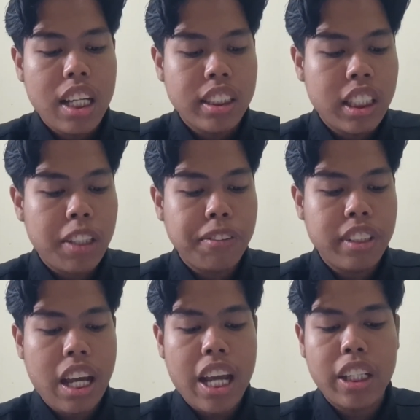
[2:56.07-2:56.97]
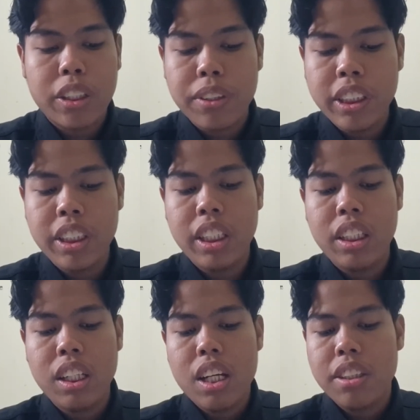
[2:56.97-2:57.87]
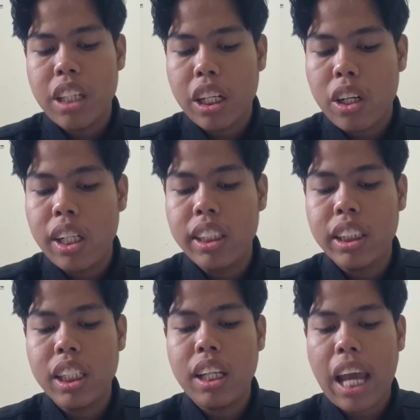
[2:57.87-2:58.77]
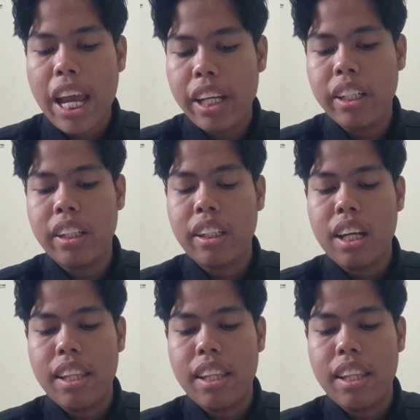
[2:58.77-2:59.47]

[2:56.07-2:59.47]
serves a crucial psychological anchor